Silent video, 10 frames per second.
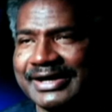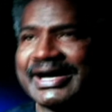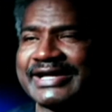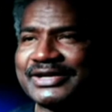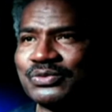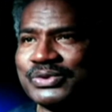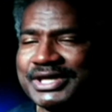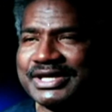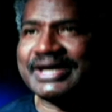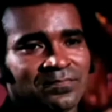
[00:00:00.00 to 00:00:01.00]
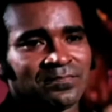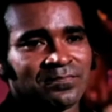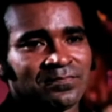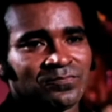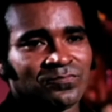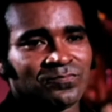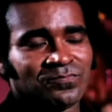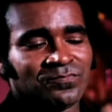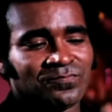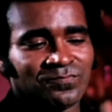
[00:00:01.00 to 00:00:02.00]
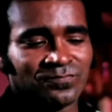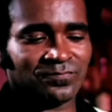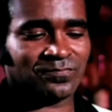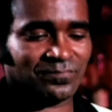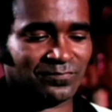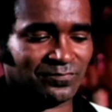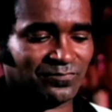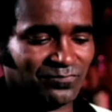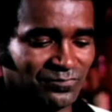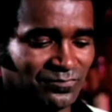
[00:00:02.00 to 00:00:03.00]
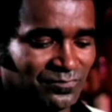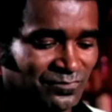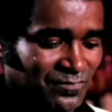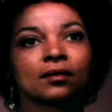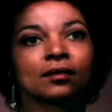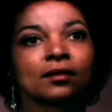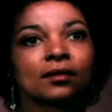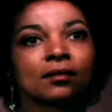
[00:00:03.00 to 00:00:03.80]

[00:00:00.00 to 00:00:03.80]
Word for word: and that we in Africa get to know you in America.